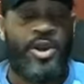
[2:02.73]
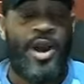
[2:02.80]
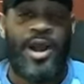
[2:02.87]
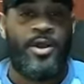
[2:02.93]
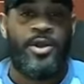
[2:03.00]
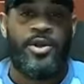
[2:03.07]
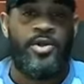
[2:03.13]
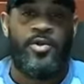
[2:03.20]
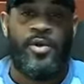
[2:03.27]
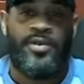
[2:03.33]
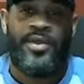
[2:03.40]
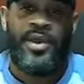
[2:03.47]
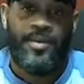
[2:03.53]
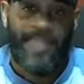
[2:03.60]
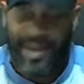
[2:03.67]
not going to do
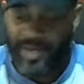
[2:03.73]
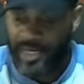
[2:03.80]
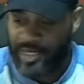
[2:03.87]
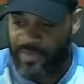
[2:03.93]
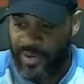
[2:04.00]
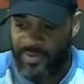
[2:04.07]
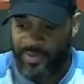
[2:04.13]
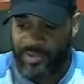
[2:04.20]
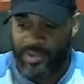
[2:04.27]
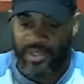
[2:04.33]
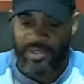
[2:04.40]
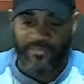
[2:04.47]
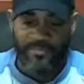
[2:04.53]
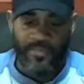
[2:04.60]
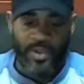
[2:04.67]
anything about these people
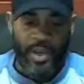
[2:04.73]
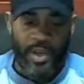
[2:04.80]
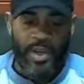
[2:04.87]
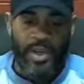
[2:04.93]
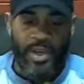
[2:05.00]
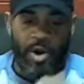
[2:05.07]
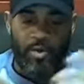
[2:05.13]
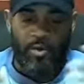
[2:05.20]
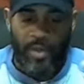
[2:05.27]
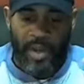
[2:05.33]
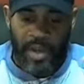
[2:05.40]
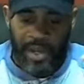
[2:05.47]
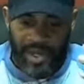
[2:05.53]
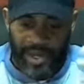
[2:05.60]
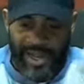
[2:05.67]
because, you know,
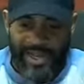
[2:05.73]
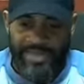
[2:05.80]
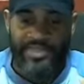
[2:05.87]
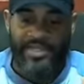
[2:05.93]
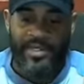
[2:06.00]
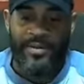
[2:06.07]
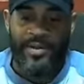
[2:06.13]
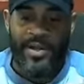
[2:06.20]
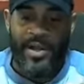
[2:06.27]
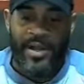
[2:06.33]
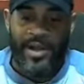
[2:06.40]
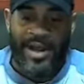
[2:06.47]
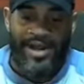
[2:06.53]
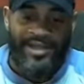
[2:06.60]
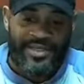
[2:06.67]
unless
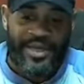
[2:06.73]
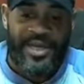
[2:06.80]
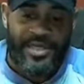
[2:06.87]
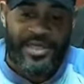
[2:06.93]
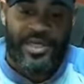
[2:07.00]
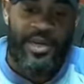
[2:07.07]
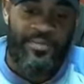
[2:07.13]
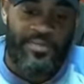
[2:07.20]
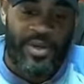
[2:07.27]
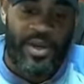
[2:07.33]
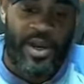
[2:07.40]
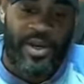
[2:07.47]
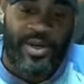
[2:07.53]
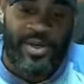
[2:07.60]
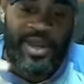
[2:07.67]
I say something
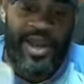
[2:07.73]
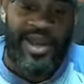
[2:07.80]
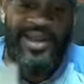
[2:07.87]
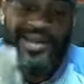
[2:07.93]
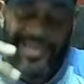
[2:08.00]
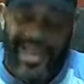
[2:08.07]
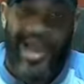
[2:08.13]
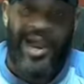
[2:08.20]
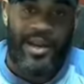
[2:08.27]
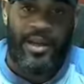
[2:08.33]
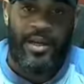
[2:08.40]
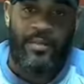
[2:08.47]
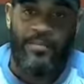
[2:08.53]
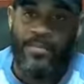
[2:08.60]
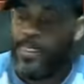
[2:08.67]
that they
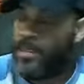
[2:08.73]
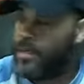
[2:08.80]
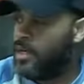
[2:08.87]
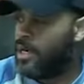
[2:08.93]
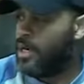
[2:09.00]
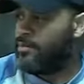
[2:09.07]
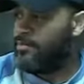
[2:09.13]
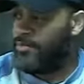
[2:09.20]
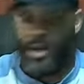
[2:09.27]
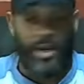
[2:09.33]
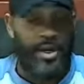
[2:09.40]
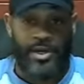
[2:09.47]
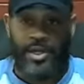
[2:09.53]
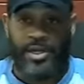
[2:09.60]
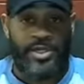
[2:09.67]
like, um, they're
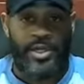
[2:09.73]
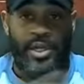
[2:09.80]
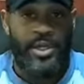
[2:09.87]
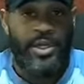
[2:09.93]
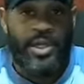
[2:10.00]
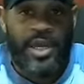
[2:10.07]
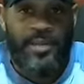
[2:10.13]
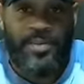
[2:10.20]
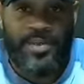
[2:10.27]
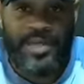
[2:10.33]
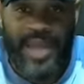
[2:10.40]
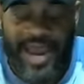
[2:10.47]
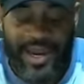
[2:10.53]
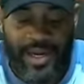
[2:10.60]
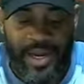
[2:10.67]
going to continue to keep
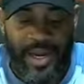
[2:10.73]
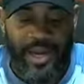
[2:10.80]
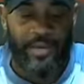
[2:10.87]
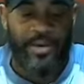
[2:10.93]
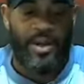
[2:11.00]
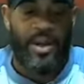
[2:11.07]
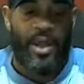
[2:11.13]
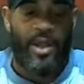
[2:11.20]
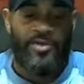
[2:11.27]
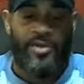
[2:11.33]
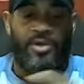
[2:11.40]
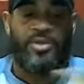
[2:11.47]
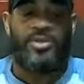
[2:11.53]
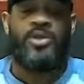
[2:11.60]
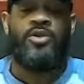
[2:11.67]
attacking. Now, uh,
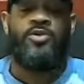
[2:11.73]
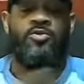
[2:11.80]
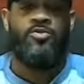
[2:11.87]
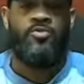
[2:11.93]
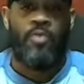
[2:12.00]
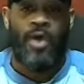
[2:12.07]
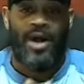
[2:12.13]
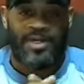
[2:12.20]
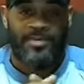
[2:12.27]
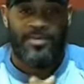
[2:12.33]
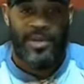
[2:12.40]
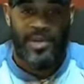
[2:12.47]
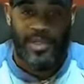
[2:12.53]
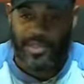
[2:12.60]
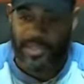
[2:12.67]
those of you who watch
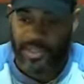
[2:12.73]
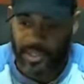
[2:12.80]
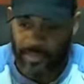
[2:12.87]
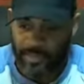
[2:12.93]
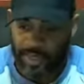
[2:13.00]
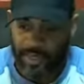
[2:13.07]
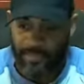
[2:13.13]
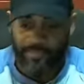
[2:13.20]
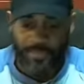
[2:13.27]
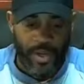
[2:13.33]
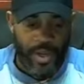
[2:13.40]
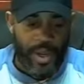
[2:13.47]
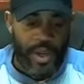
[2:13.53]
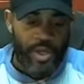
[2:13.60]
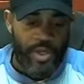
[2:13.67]
me and listen to me,
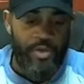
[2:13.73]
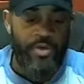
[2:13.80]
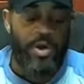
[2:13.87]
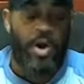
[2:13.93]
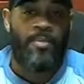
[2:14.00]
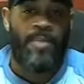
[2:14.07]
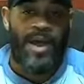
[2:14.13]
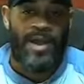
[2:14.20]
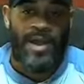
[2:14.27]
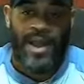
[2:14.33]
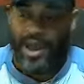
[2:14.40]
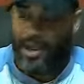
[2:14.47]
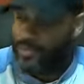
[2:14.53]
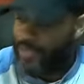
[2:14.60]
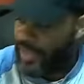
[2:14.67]
you know by
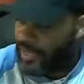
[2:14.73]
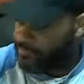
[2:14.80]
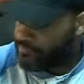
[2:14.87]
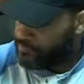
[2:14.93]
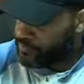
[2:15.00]
now that